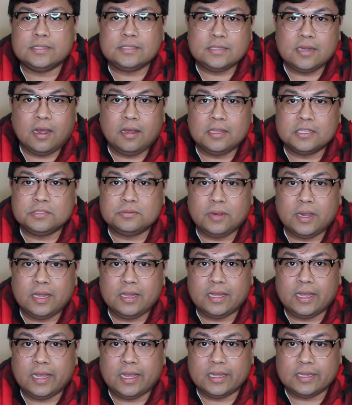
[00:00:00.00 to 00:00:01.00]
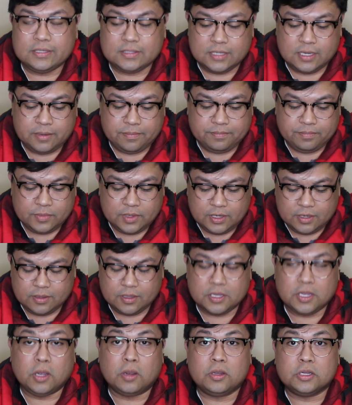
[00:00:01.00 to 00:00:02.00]
doll, as well as you know,
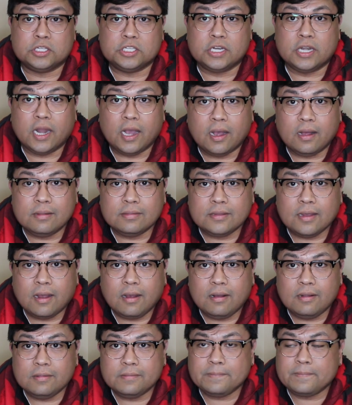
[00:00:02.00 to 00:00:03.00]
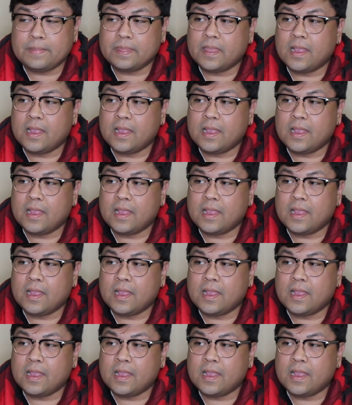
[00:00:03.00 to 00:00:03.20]
the Coco Chanel doll,